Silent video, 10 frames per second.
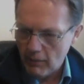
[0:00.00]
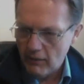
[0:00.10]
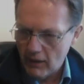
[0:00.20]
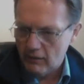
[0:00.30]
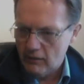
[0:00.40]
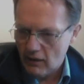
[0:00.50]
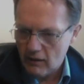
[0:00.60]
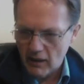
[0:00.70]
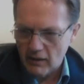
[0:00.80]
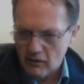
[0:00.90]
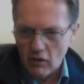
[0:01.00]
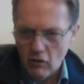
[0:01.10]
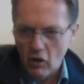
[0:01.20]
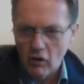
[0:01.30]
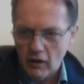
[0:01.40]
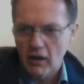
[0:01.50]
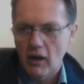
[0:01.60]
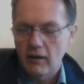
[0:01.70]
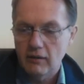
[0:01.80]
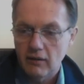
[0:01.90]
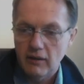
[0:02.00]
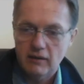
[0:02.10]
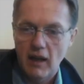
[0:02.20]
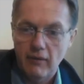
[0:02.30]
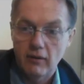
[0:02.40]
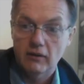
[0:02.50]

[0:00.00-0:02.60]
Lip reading: and then suddenly it's no longer going to this level,